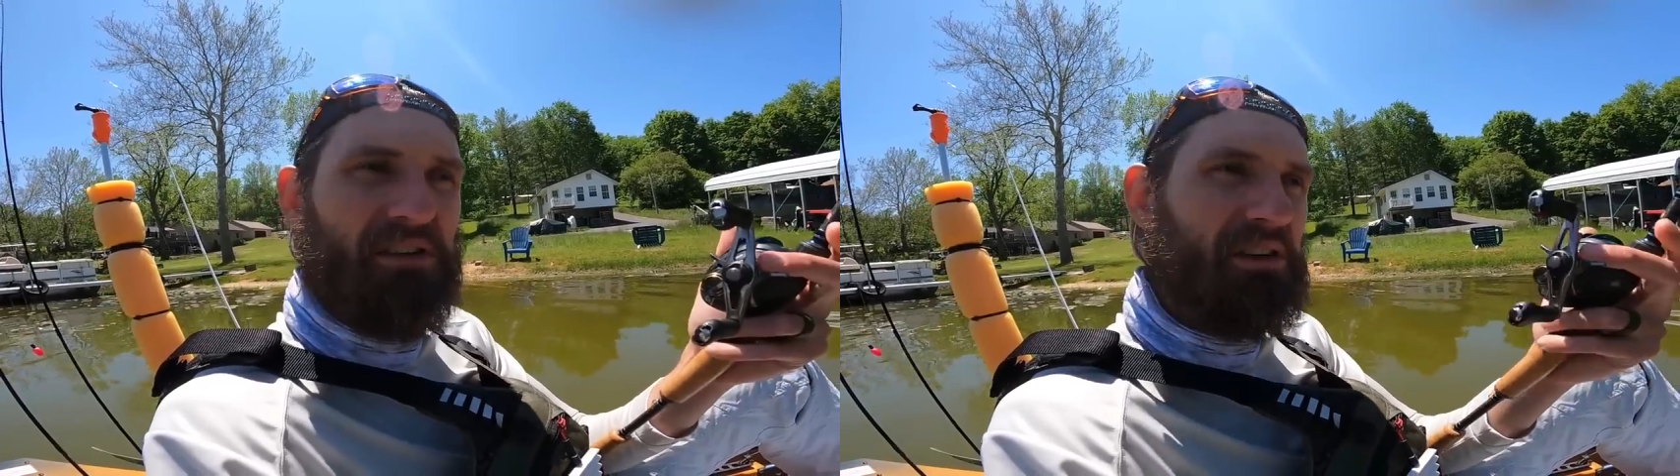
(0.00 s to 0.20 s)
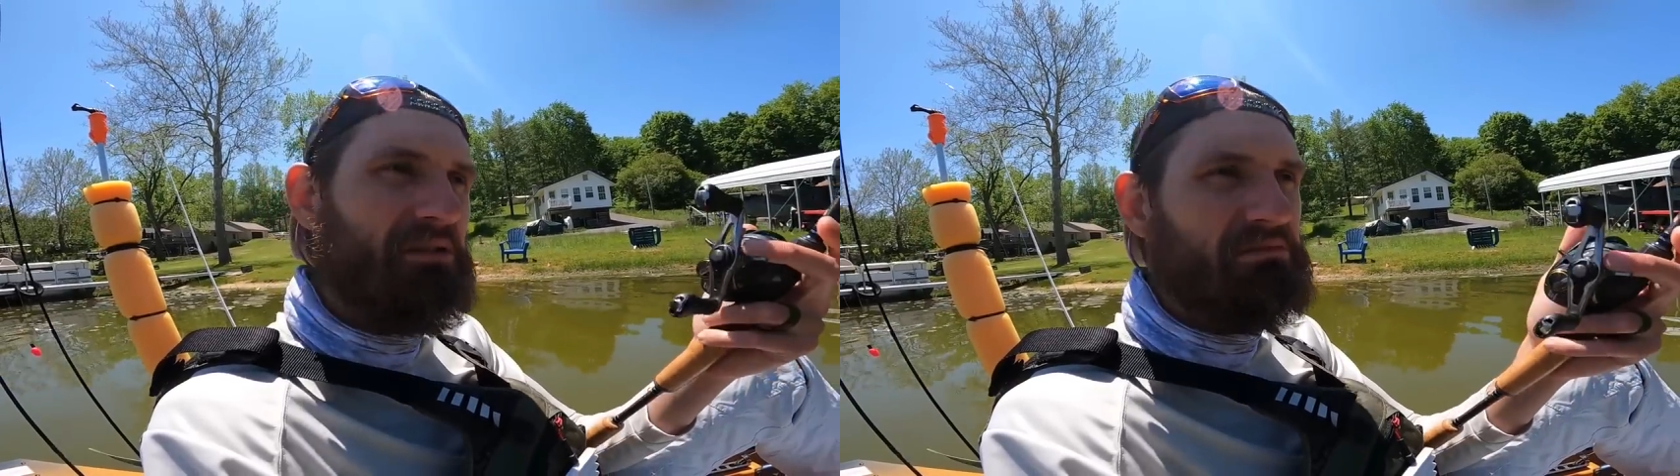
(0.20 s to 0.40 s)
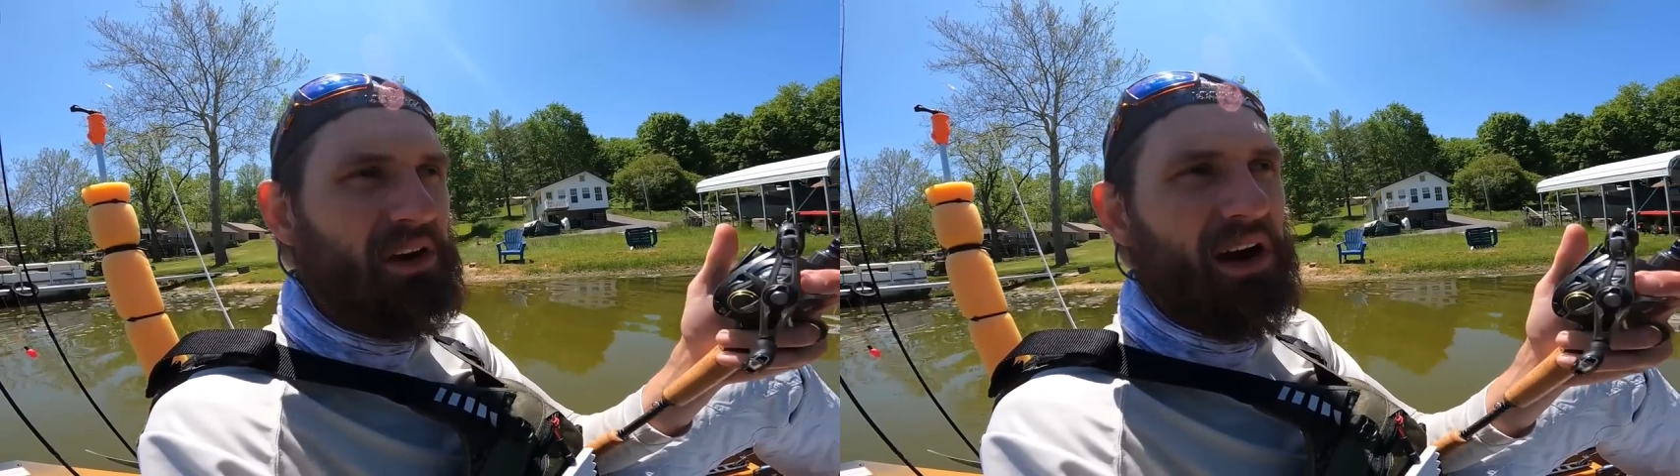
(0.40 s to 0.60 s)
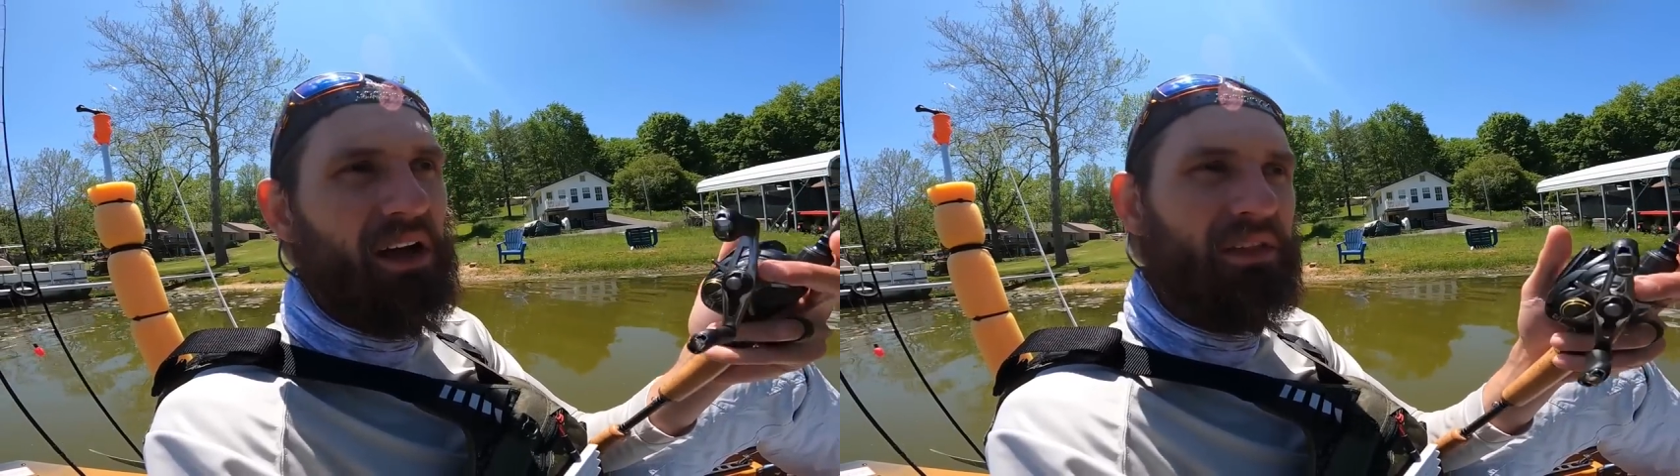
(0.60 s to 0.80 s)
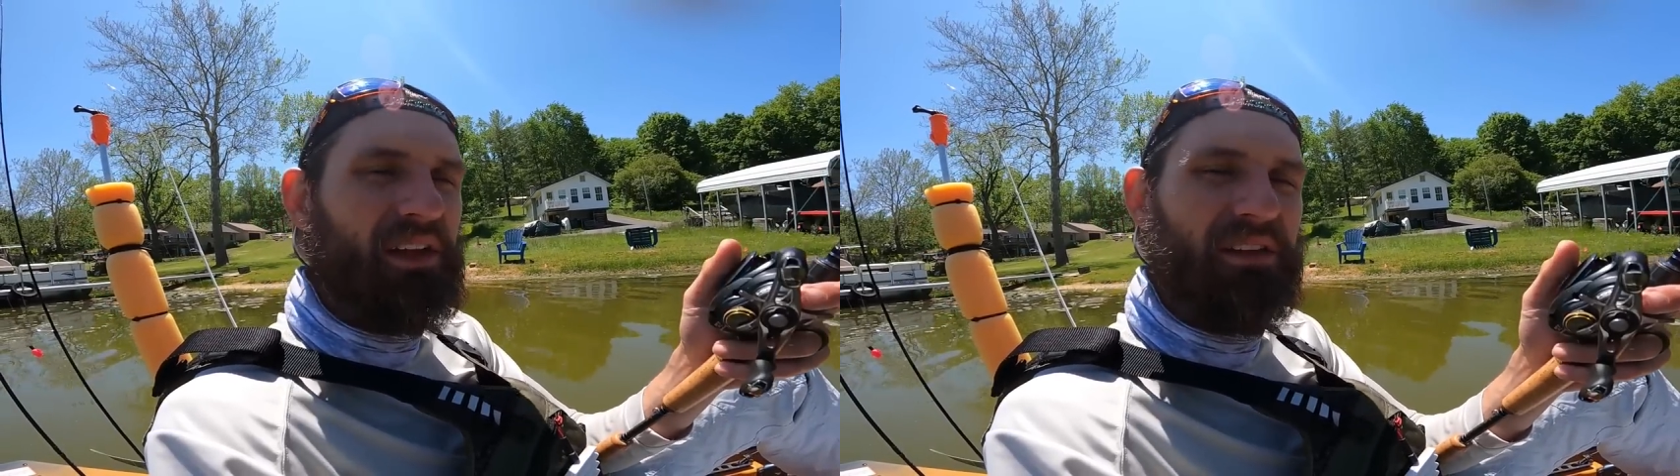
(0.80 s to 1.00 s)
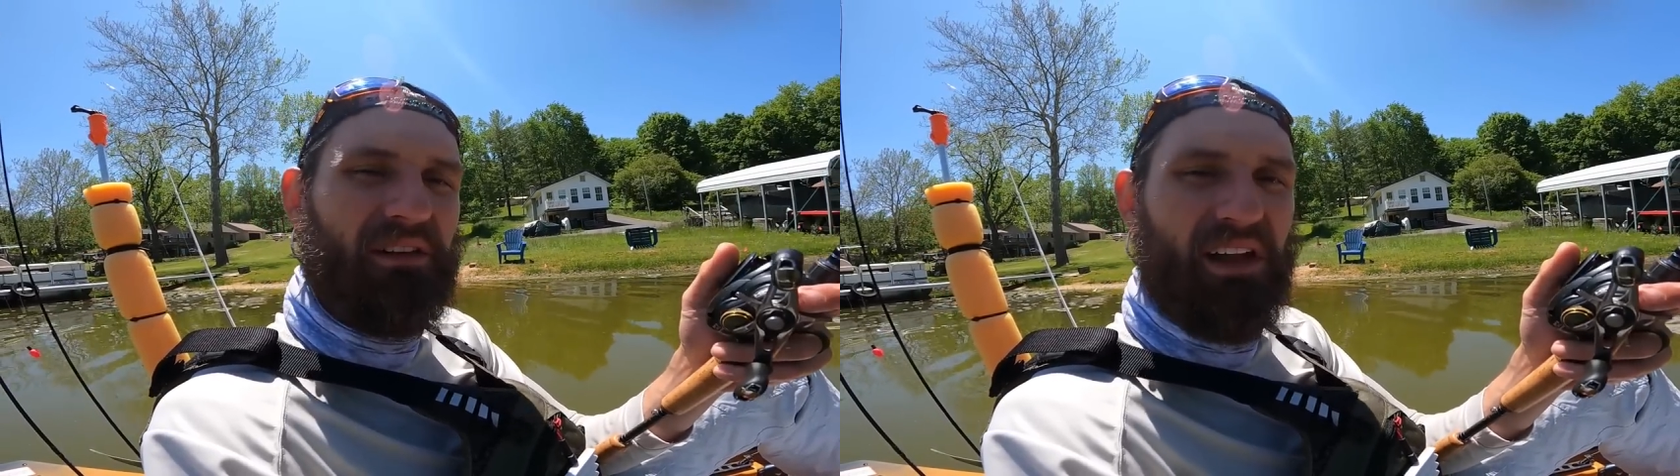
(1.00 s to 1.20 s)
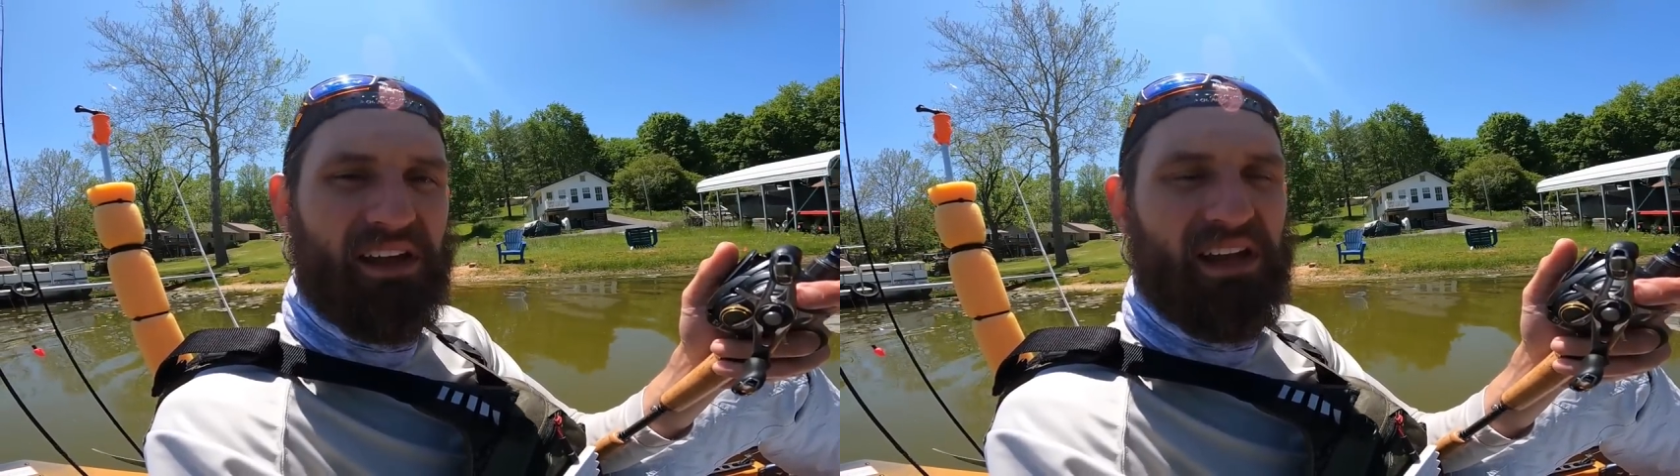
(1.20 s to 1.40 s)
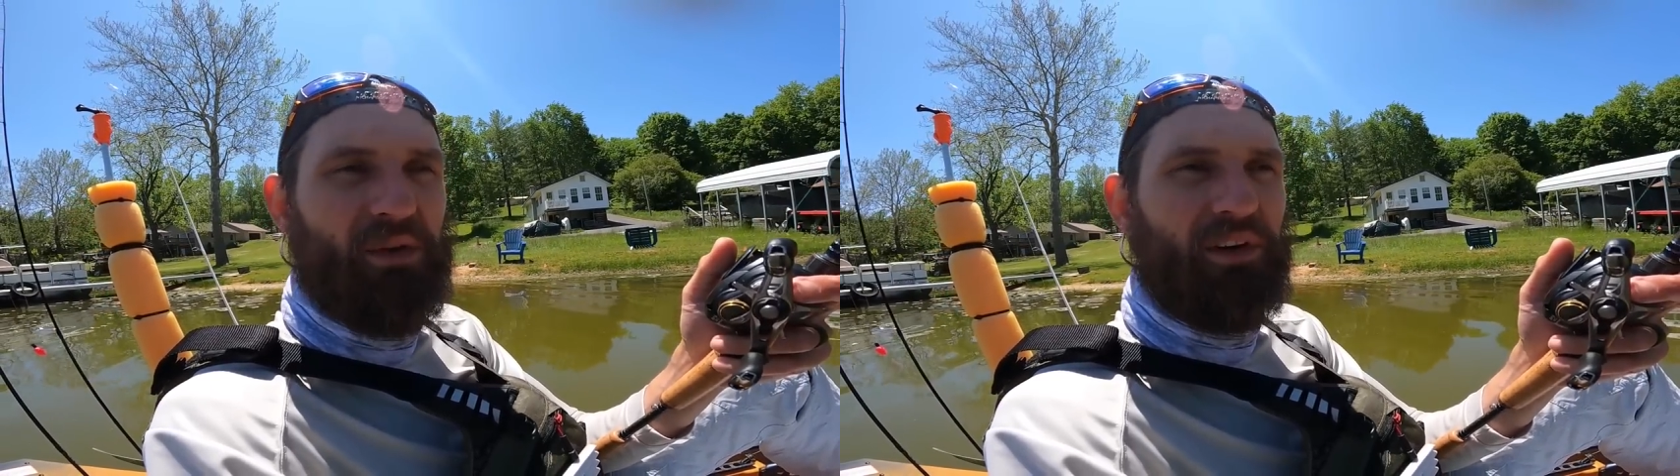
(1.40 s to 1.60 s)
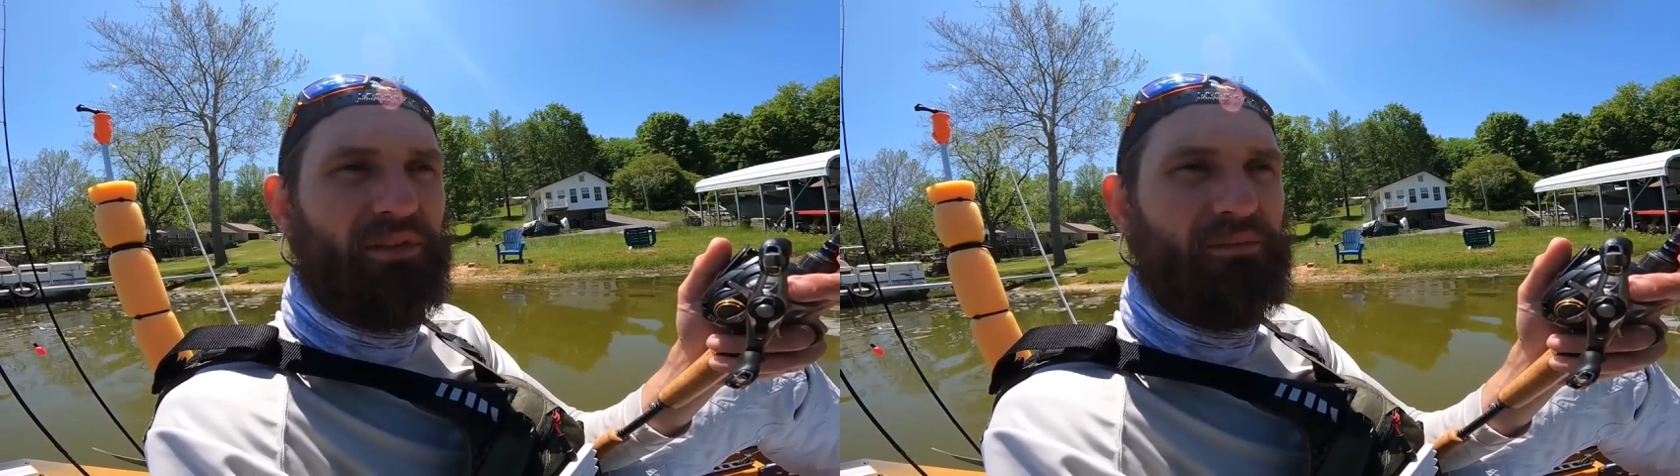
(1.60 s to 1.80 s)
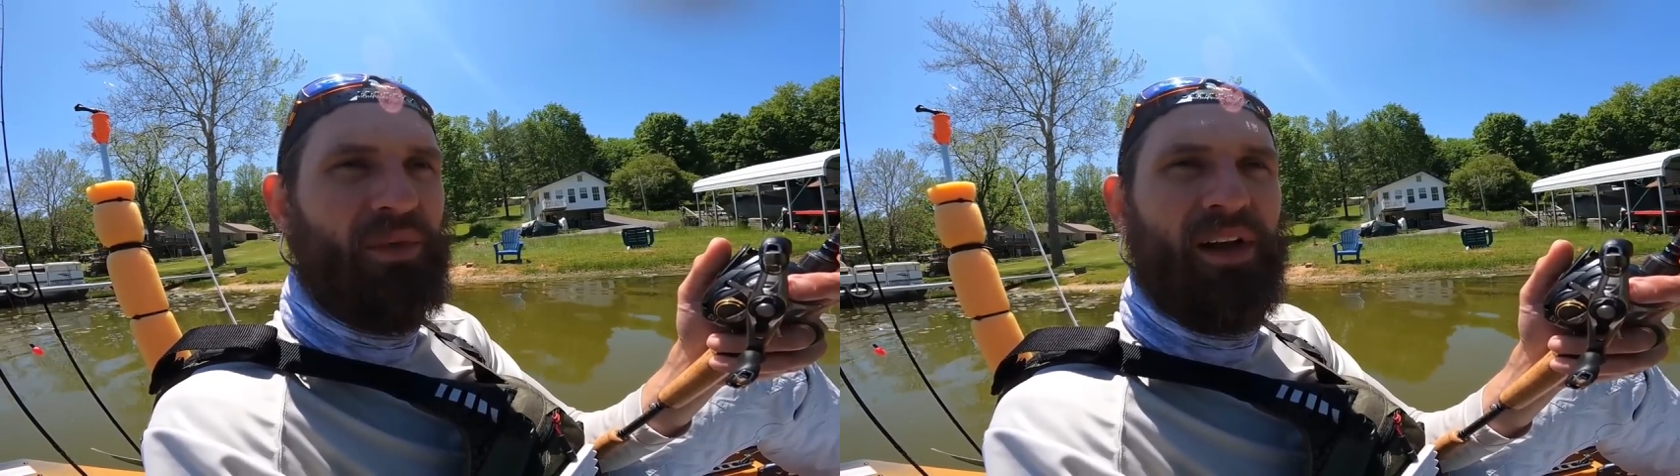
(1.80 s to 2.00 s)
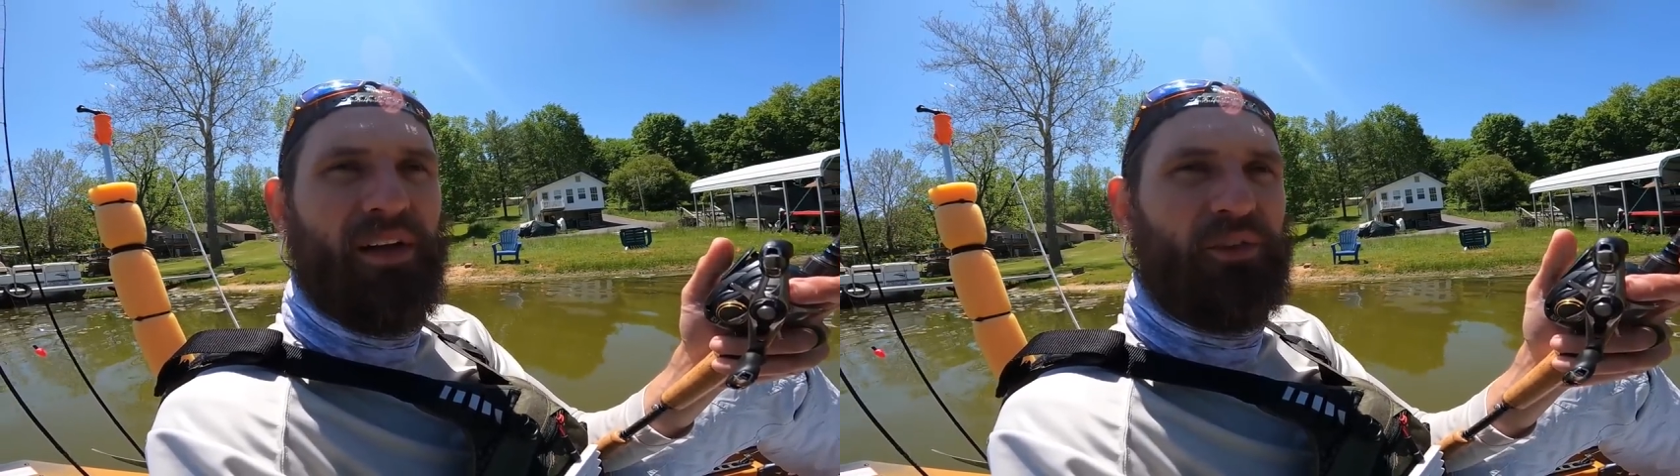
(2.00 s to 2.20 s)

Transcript: You know, they're they're healthy. They're like anywhere from